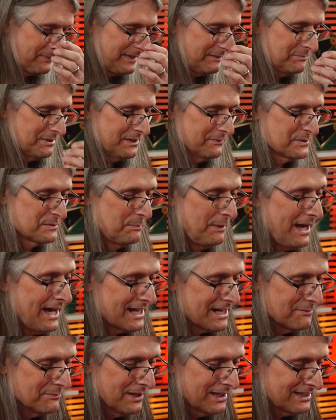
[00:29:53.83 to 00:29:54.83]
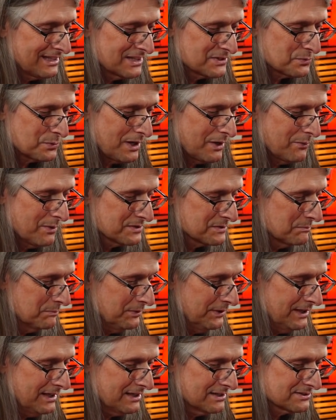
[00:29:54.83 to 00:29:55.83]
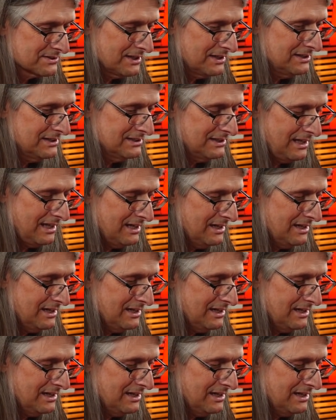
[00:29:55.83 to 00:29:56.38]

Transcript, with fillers: Yeah, but it was bad. I'm like, that's why I wasn't playing because I didn't